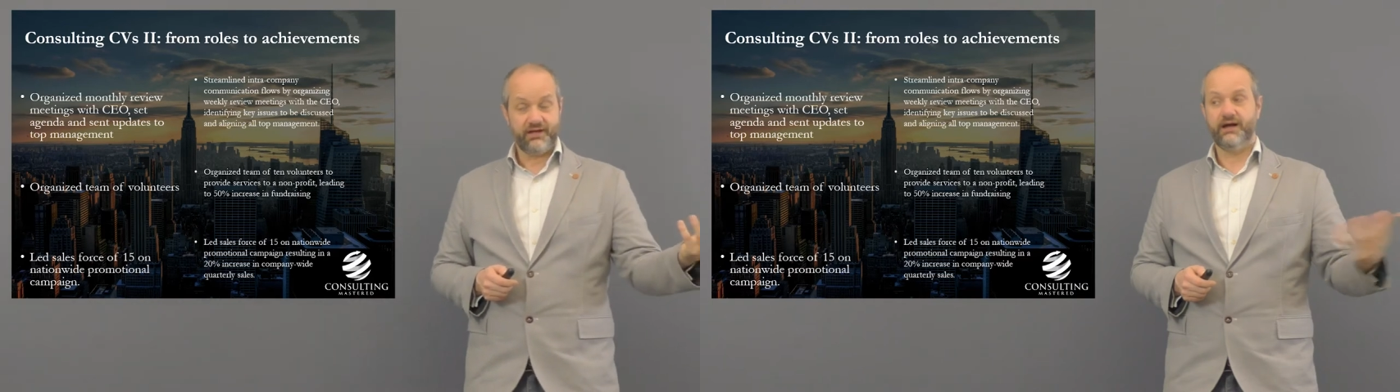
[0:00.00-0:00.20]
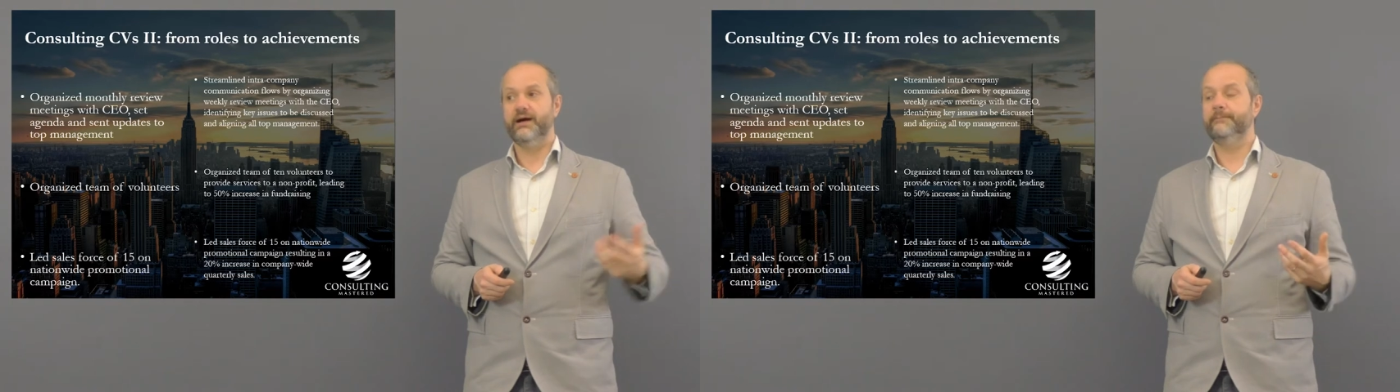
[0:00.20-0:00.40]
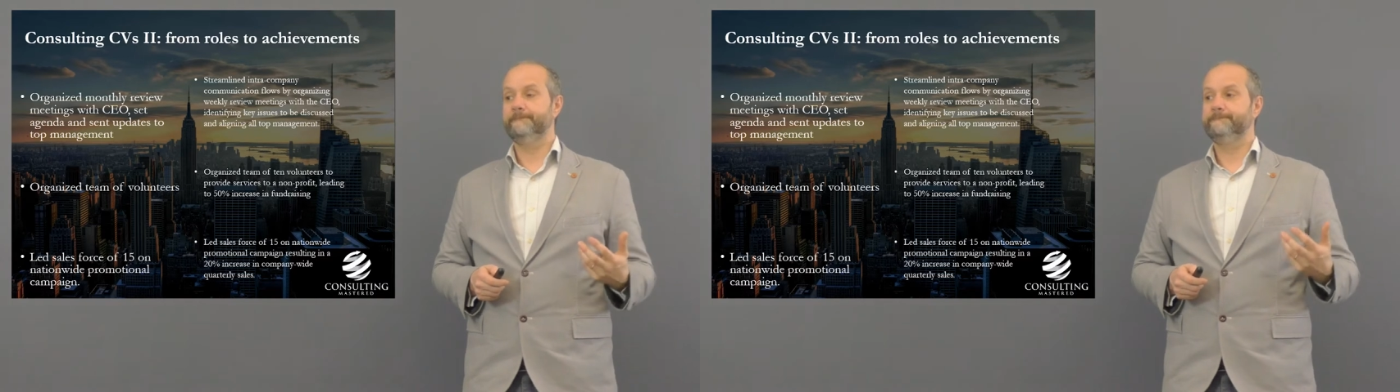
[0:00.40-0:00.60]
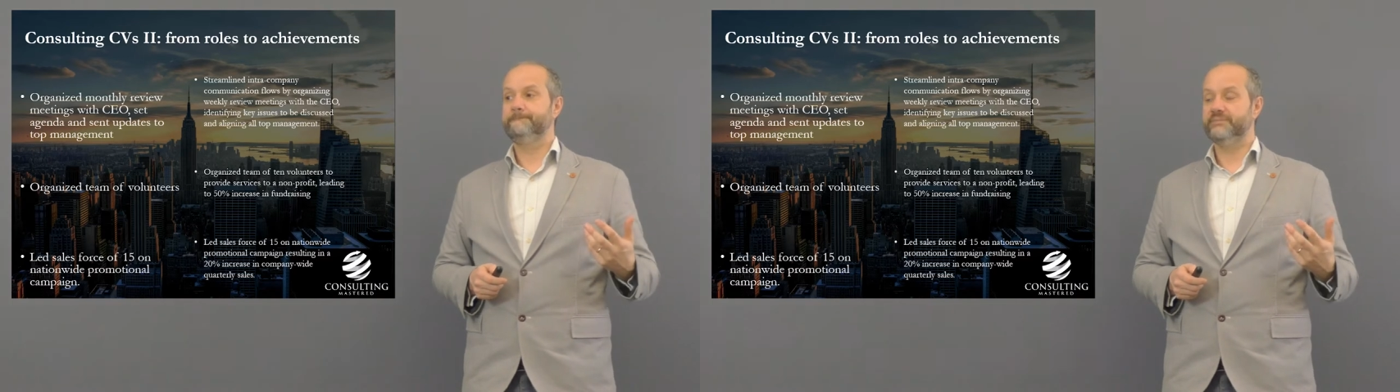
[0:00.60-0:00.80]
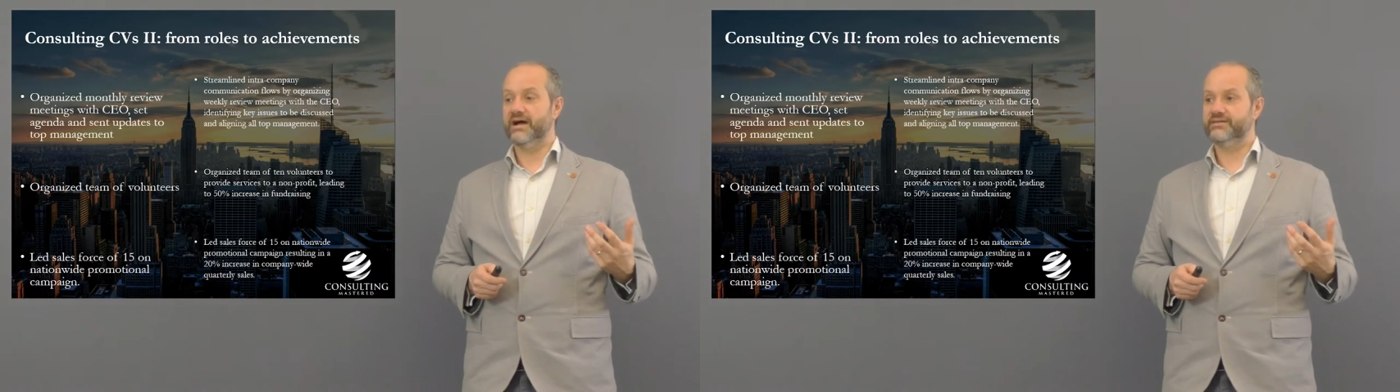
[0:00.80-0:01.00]

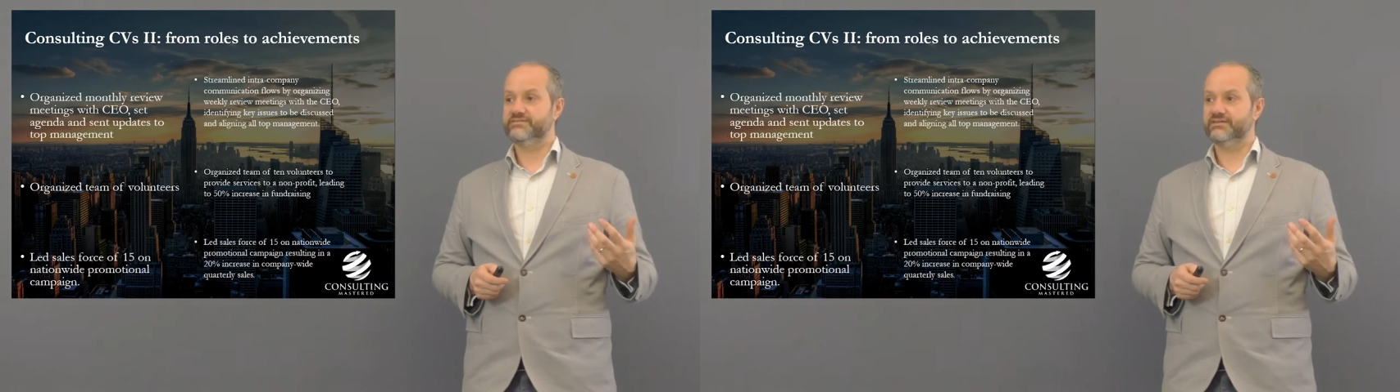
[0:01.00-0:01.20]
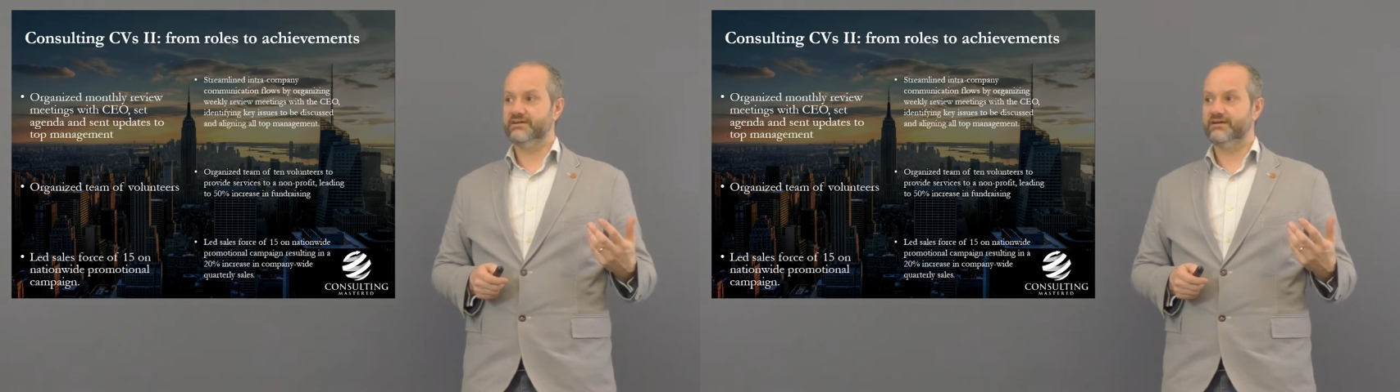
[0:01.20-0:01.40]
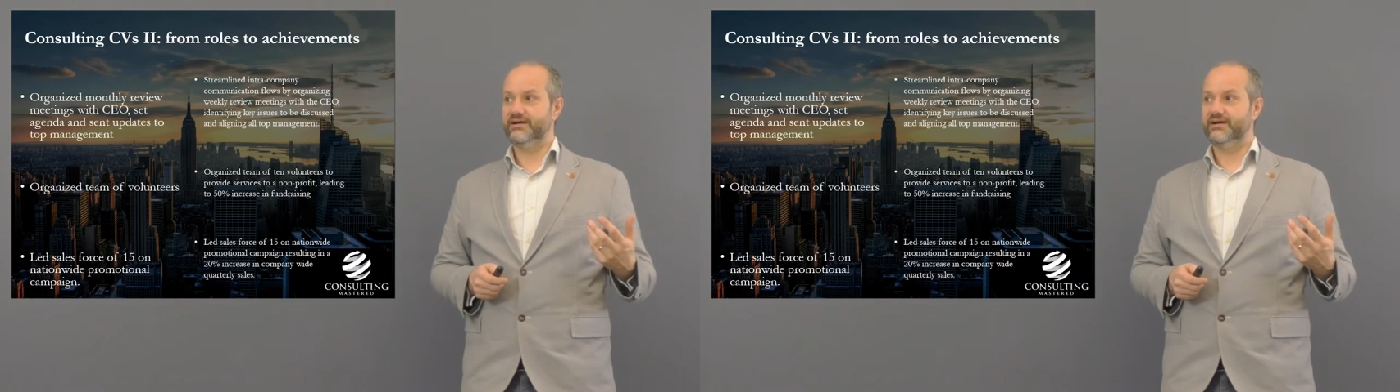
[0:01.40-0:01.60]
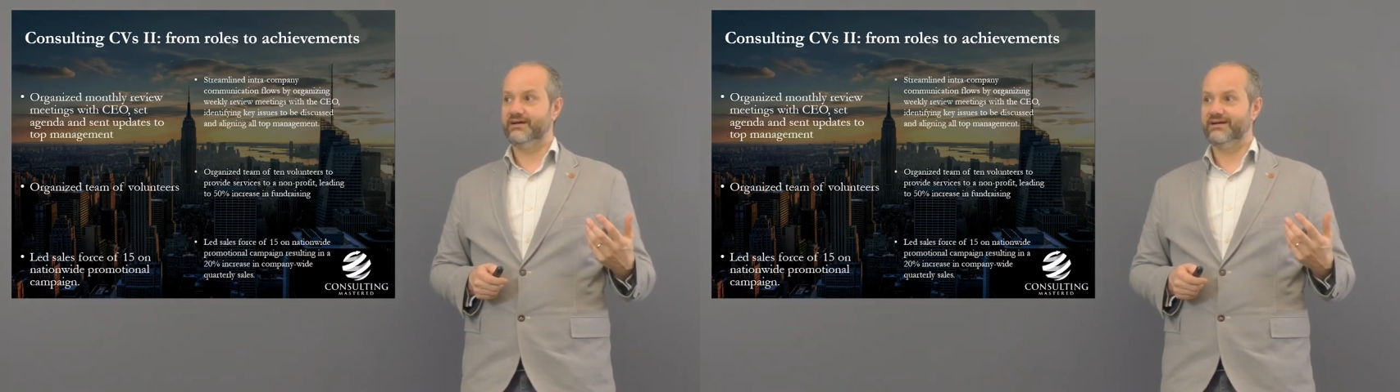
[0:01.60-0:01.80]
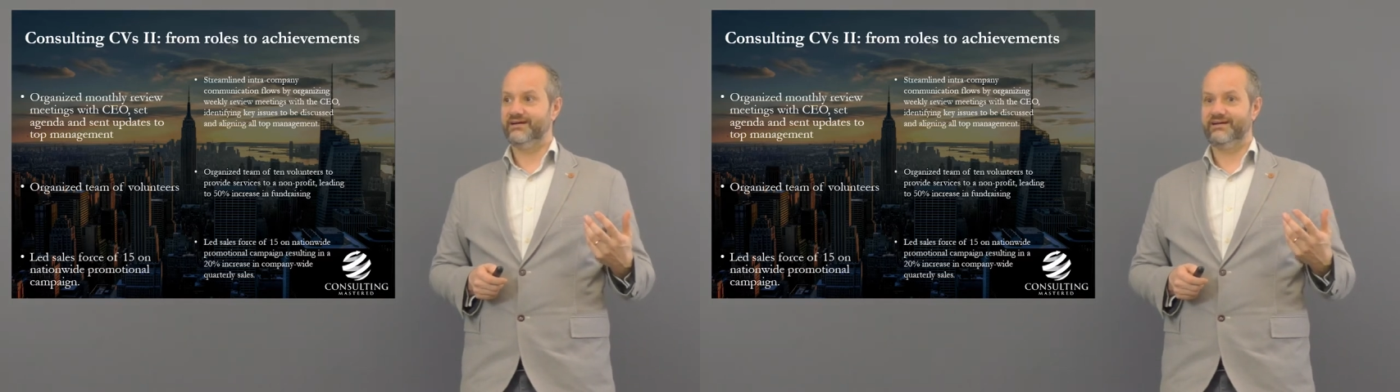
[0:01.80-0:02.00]

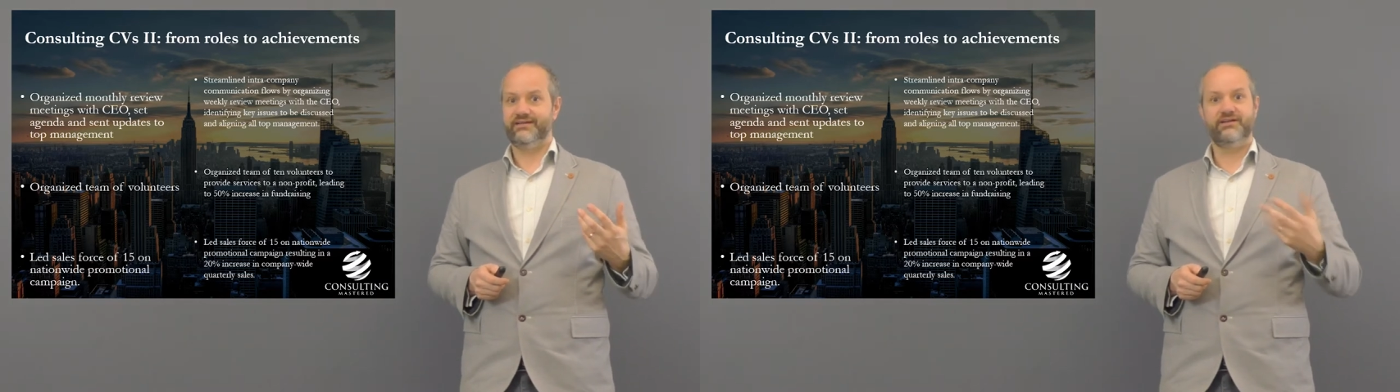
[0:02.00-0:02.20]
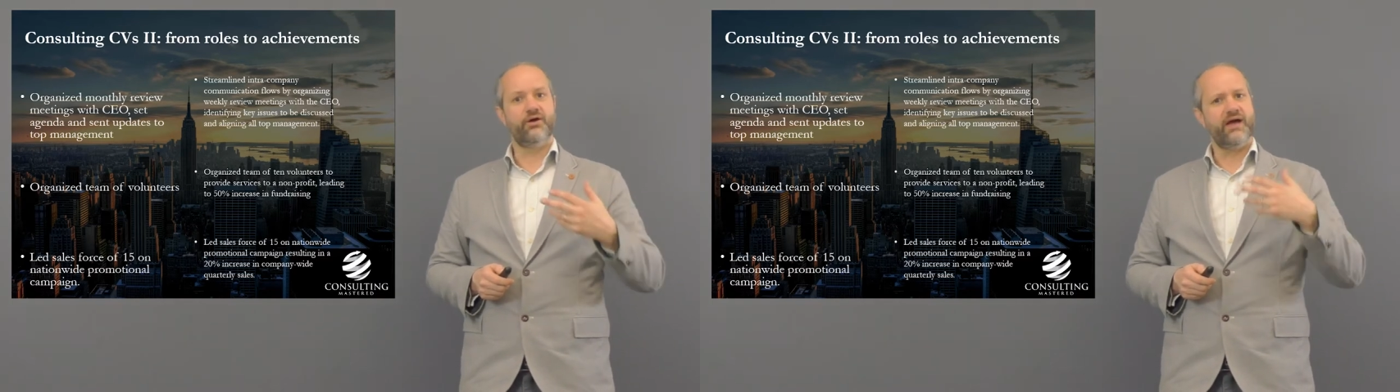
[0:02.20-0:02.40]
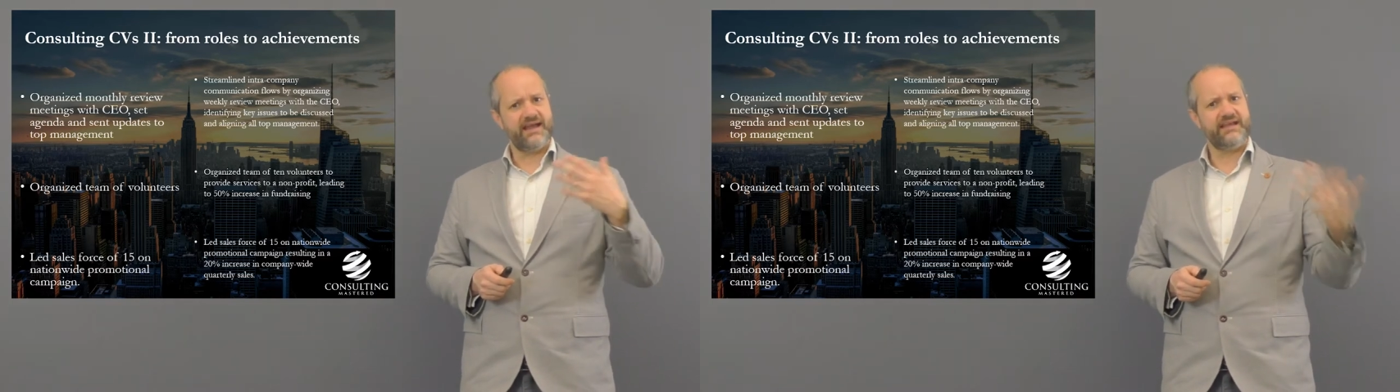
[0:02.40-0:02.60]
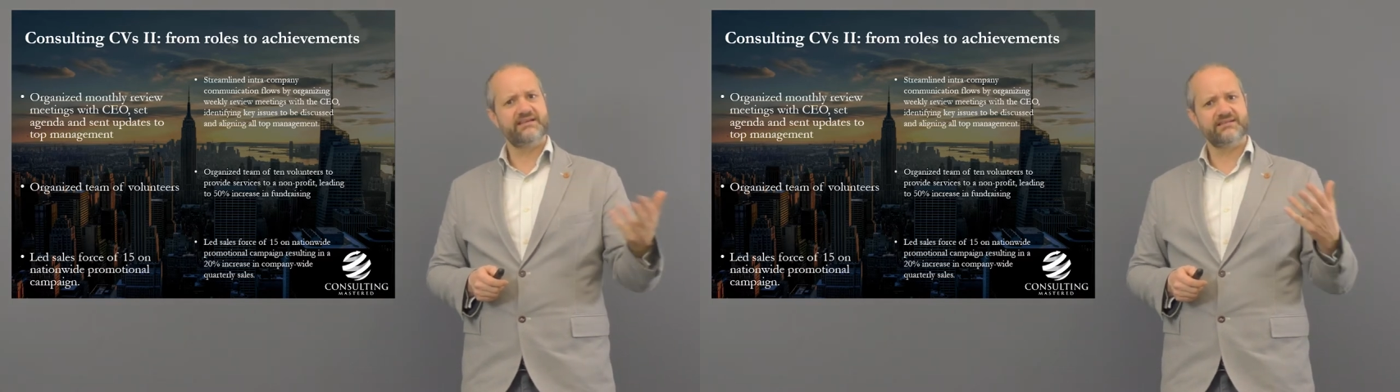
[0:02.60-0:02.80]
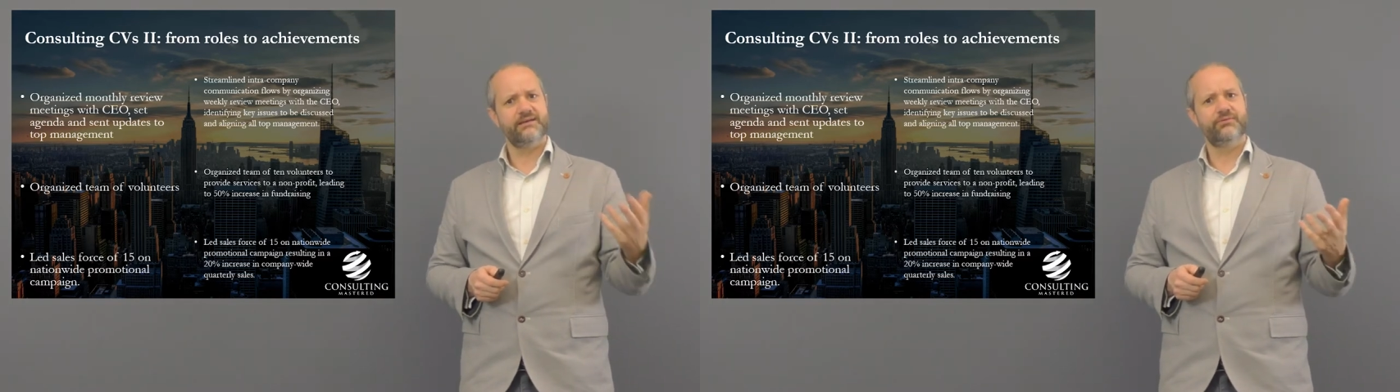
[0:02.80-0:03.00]
Any
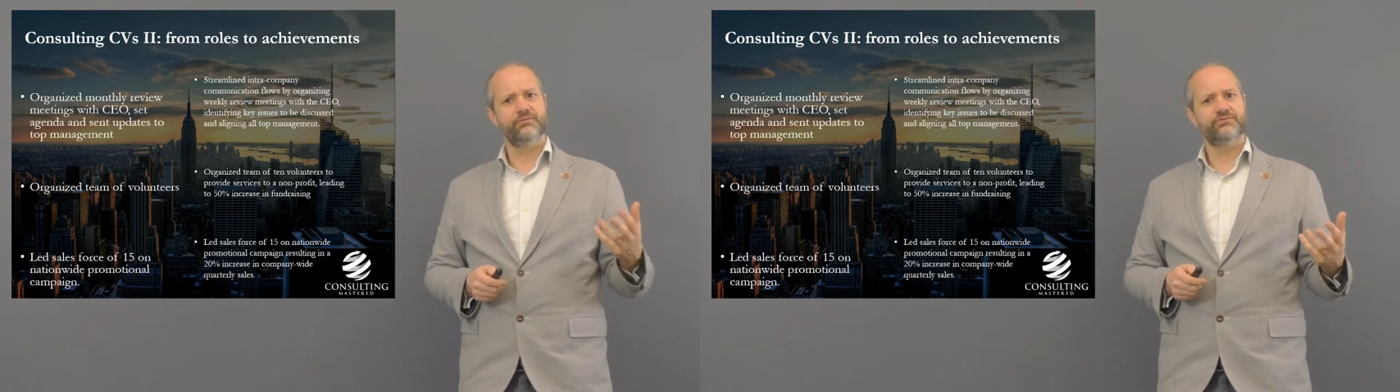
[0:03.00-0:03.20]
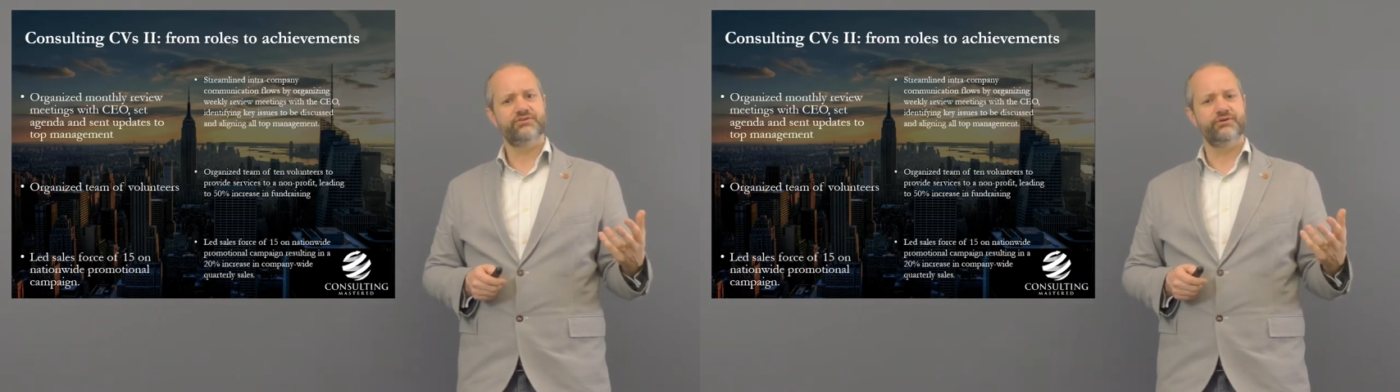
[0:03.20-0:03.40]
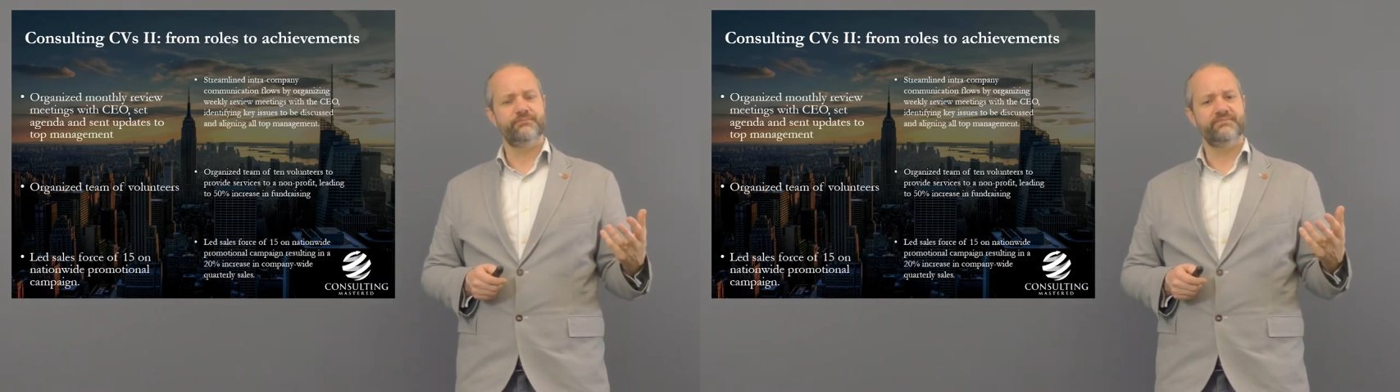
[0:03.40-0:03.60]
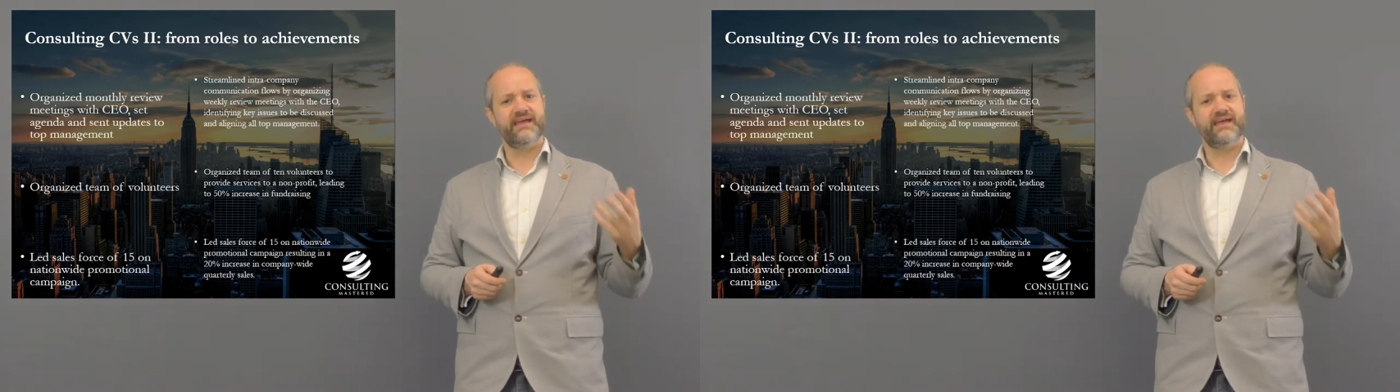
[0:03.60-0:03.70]
example will do.